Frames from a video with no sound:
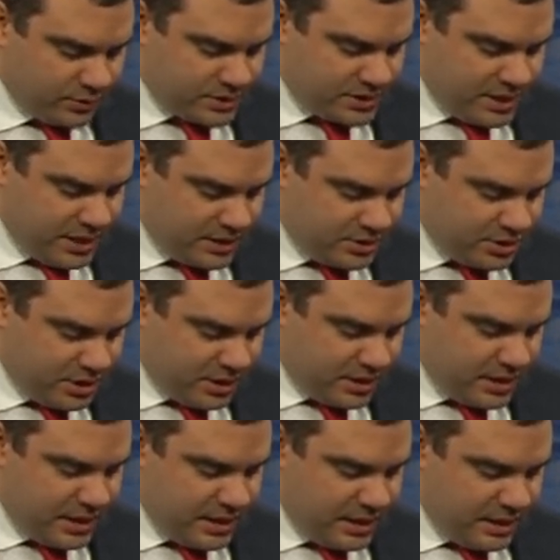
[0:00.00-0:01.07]
station,
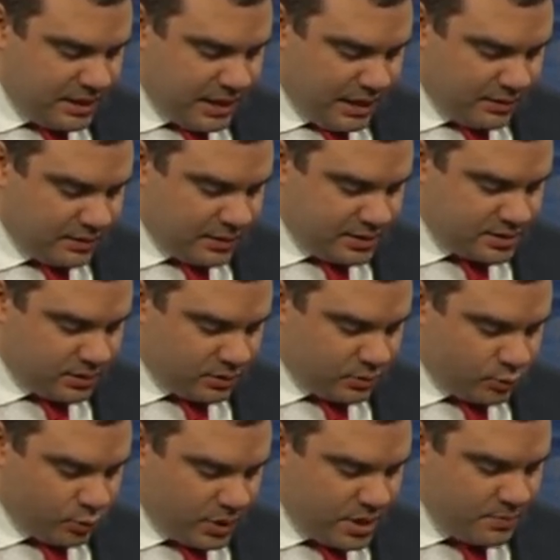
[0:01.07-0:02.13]
he had a nice
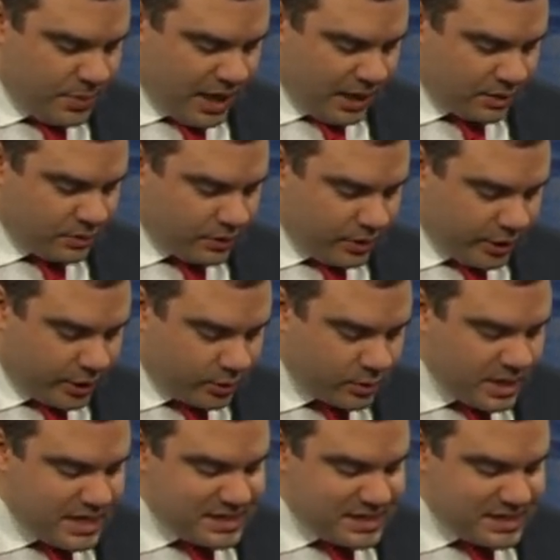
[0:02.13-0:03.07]
little rebound, though.